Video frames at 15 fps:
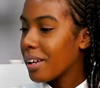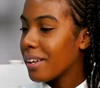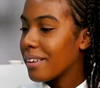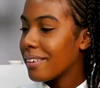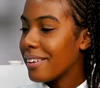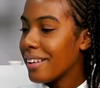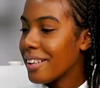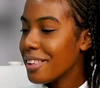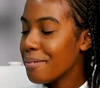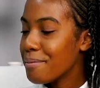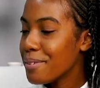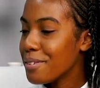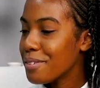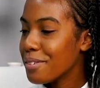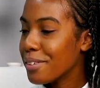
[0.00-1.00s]
Well, the
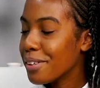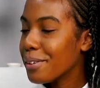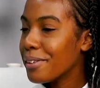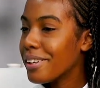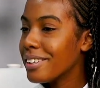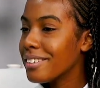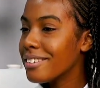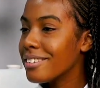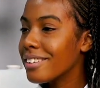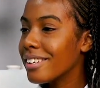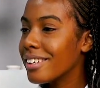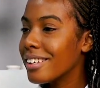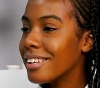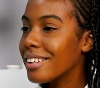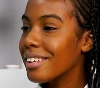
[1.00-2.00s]
mystery
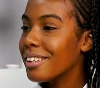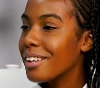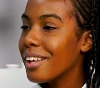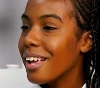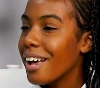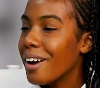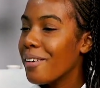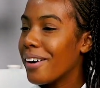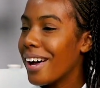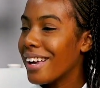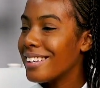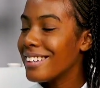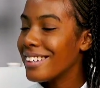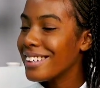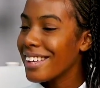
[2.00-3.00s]
question, I
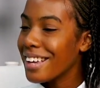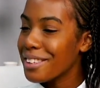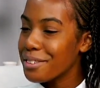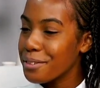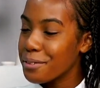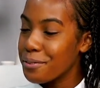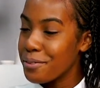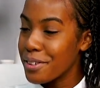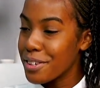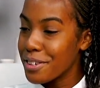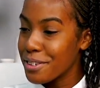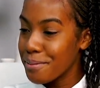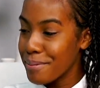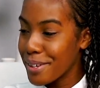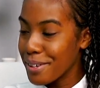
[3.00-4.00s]
didn't get to
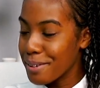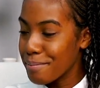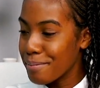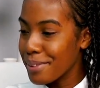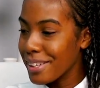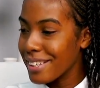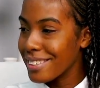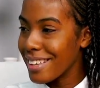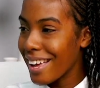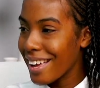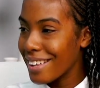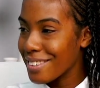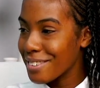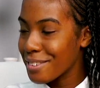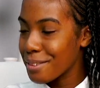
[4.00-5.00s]
finish my complete
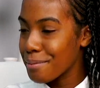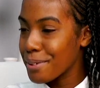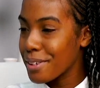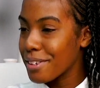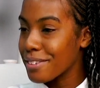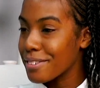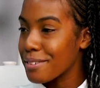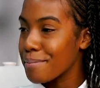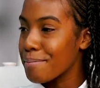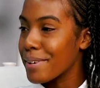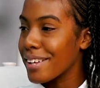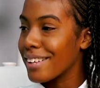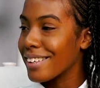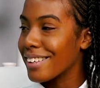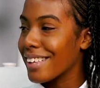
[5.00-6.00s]
answer because the
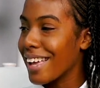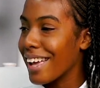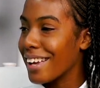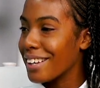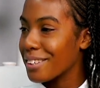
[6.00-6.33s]
bell kind